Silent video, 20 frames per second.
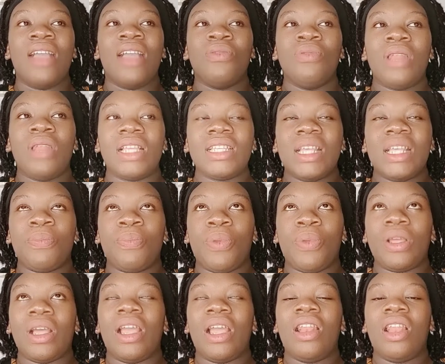let's say,
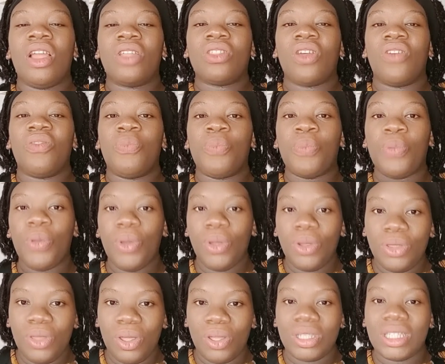a lot of
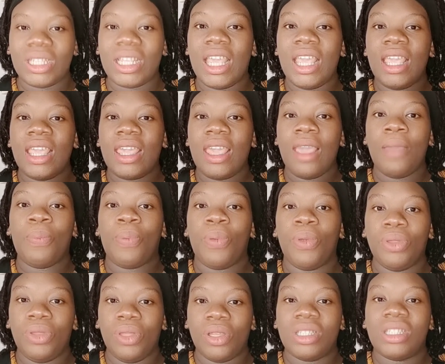products, skincare
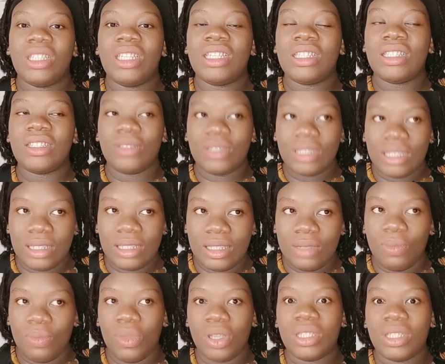products. This
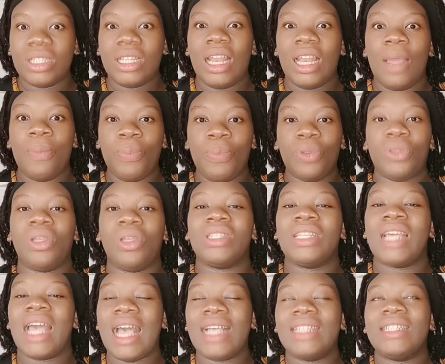Mostella
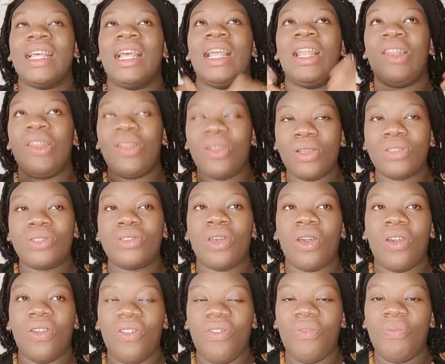products has a lot
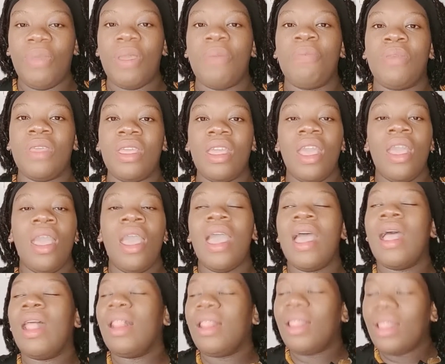of baby
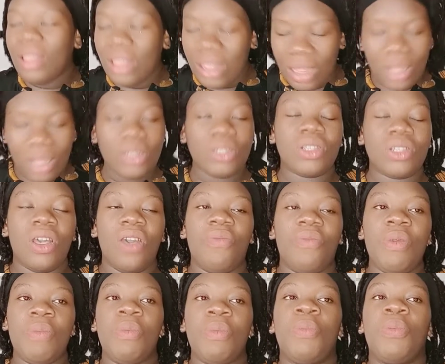products,
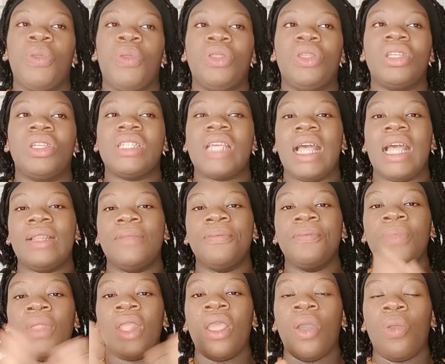and
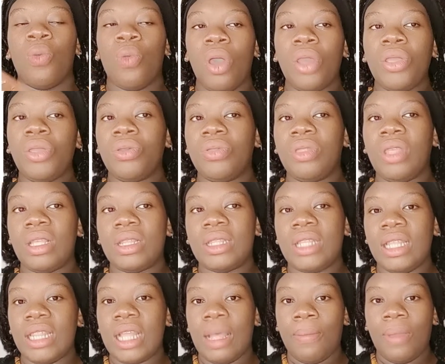one unique
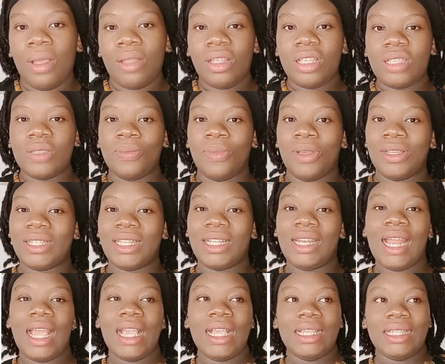thing about this
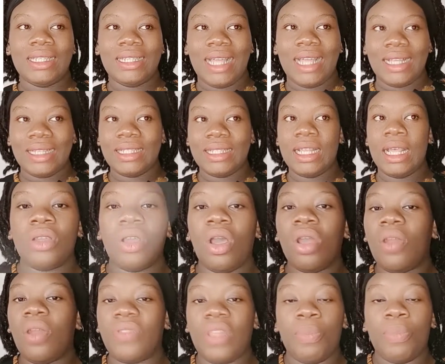Mostella is that
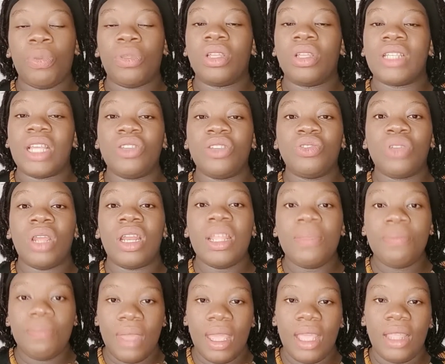all of the products are usually
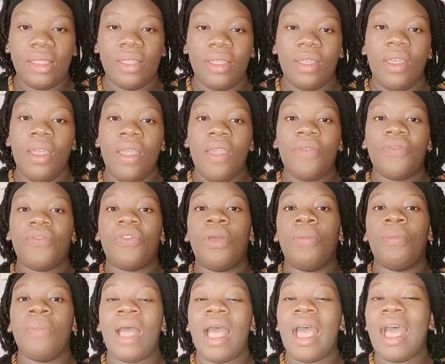made
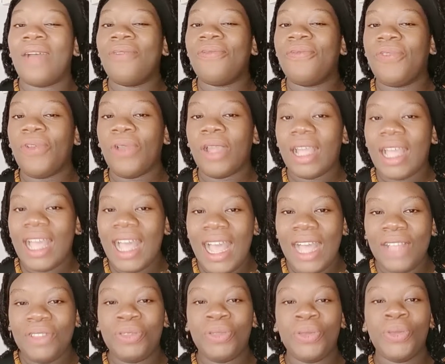from
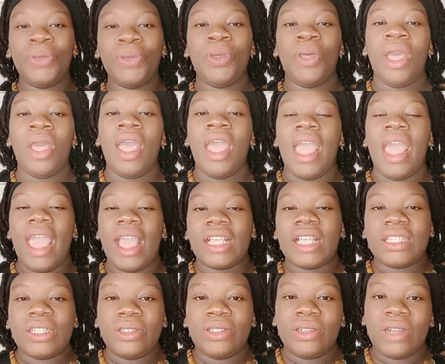avocado
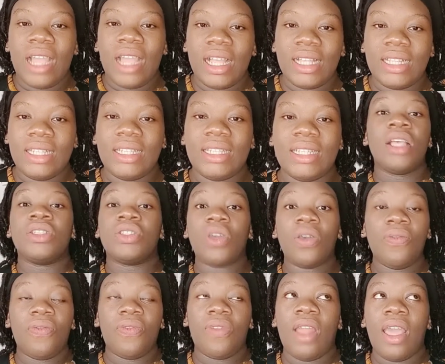extracts,
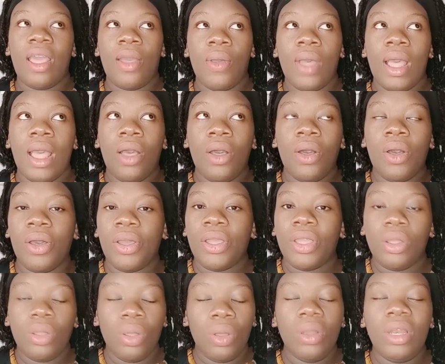sunflower
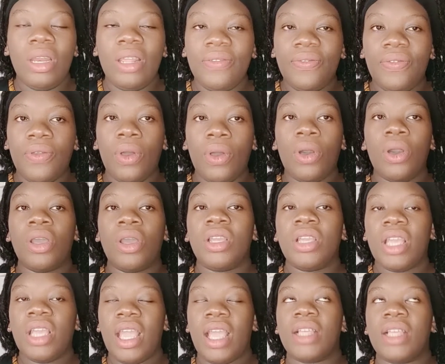oil, olive oil.
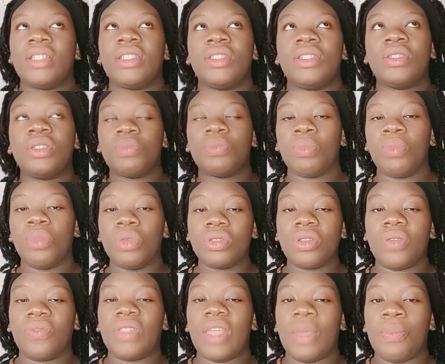Yes, most
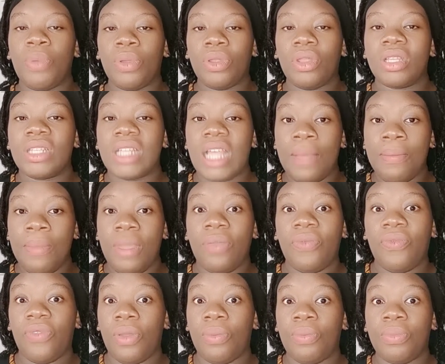of their products are
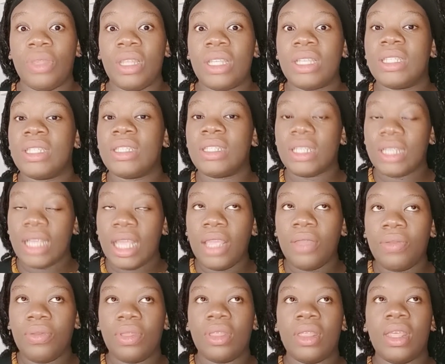made from this
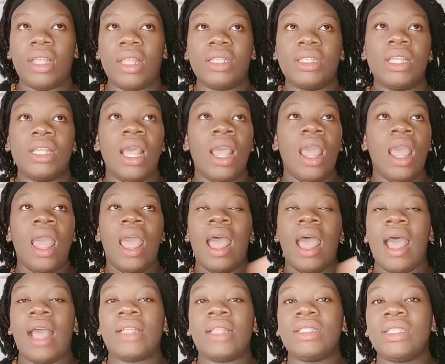ingredient,
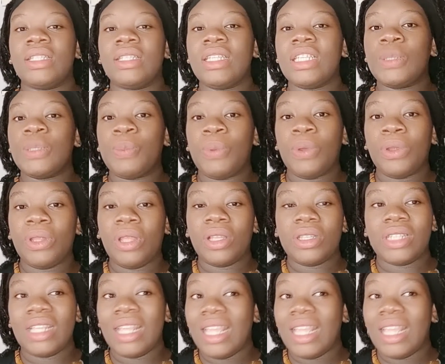and these products